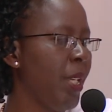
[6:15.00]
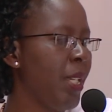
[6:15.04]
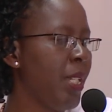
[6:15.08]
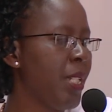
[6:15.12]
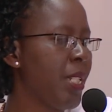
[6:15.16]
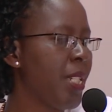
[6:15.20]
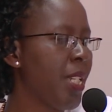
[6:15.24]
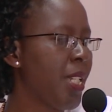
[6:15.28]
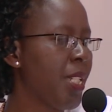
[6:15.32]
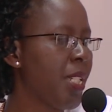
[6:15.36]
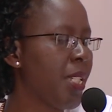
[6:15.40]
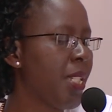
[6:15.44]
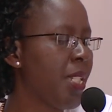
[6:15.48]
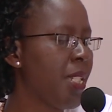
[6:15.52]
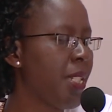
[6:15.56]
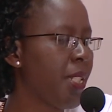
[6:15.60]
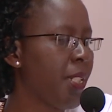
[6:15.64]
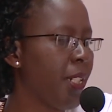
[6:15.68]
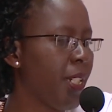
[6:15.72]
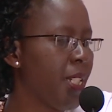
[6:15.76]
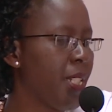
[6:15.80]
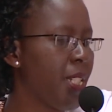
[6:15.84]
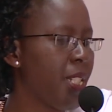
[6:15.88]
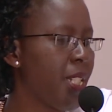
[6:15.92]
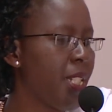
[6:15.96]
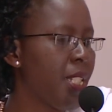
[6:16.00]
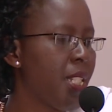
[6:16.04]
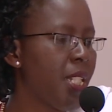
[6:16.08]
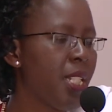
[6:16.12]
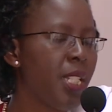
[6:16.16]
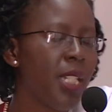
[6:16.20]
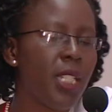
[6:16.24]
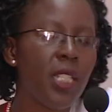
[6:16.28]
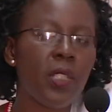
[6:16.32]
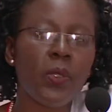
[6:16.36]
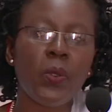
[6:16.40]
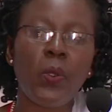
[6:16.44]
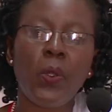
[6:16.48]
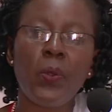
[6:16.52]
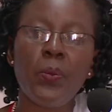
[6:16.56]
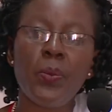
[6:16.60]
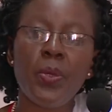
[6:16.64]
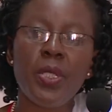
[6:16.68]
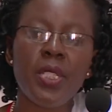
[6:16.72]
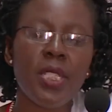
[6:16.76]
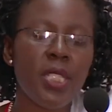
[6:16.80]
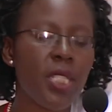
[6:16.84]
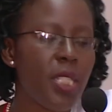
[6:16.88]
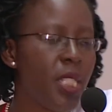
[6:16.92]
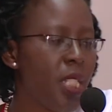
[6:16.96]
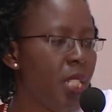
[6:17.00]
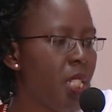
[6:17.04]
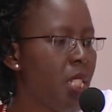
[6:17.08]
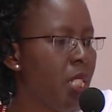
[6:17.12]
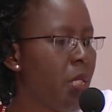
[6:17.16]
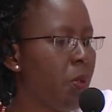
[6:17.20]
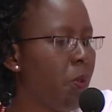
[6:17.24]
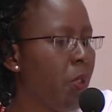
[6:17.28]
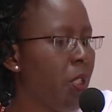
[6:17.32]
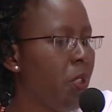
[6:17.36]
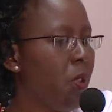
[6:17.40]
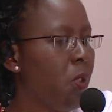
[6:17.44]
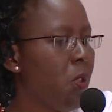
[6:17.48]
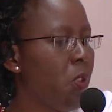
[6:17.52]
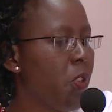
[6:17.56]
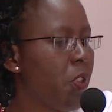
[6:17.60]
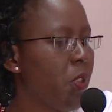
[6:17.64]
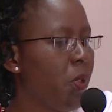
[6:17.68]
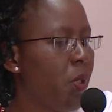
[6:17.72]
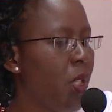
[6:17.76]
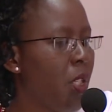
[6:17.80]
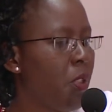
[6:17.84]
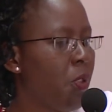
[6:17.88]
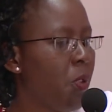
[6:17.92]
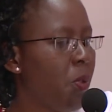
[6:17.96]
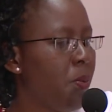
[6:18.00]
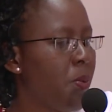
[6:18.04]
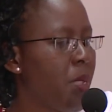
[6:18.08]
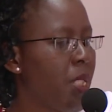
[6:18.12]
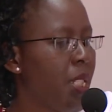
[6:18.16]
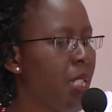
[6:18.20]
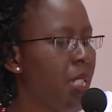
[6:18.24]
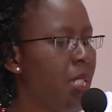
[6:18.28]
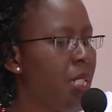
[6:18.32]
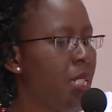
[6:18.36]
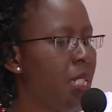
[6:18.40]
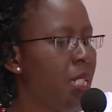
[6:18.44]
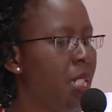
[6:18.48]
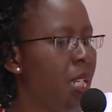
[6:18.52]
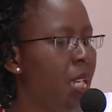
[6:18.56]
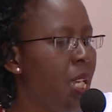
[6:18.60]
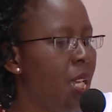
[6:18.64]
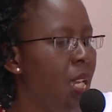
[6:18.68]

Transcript: Testing strategies in communities were also adopted.